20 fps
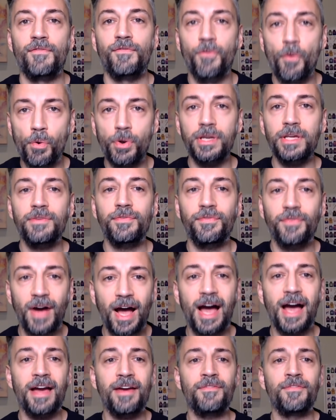
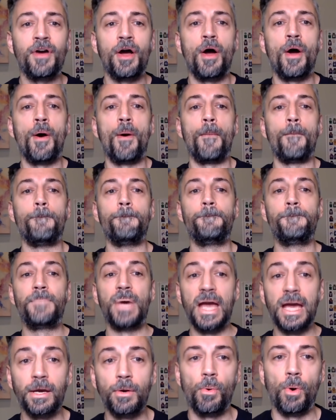45
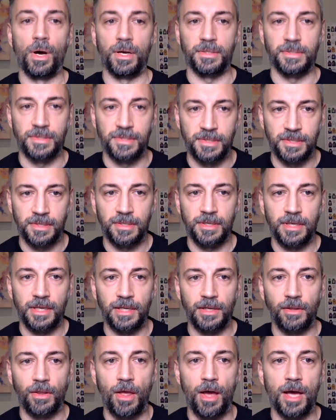big ones
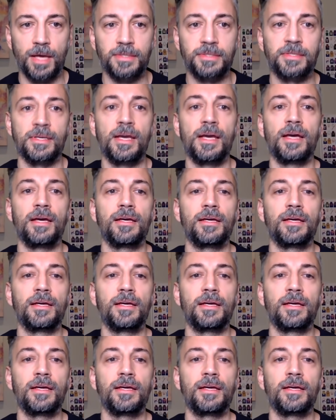in a loss.